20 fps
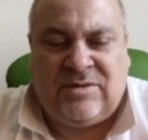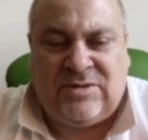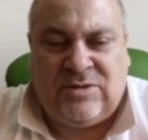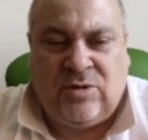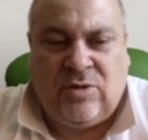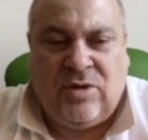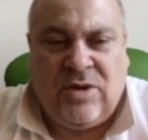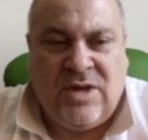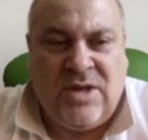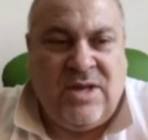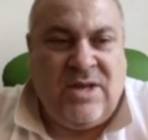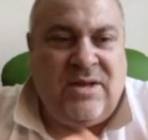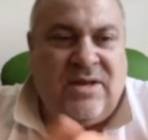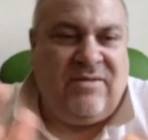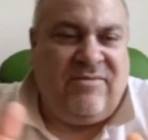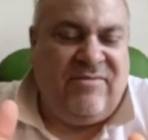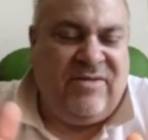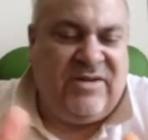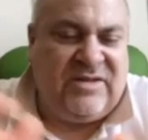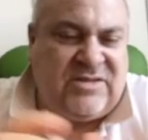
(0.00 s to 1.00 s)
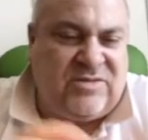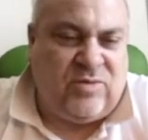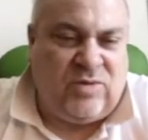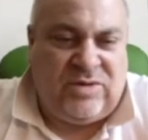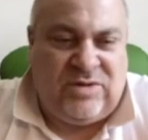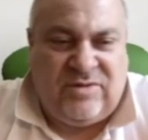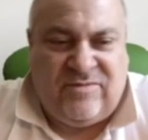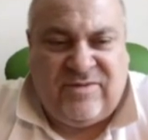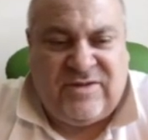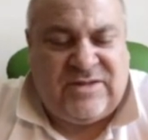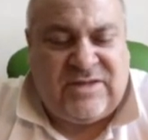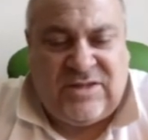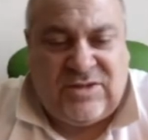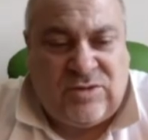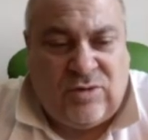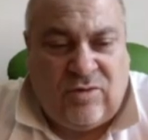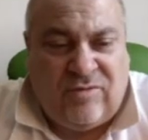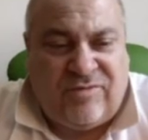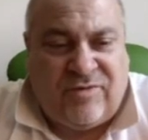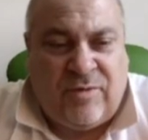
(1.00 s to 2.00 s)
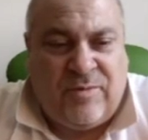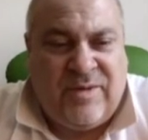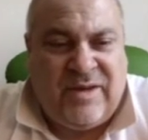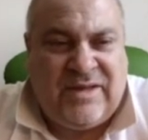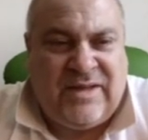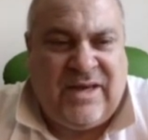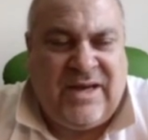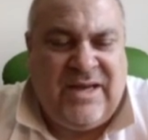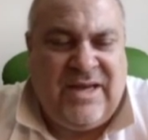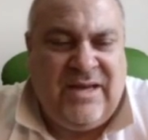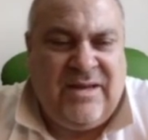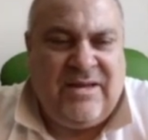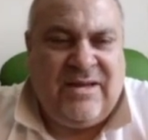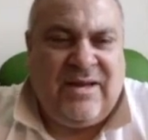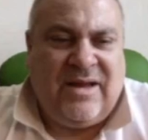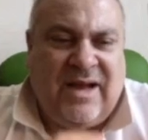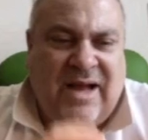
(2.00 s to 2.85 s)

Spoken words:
So this is all from Italy.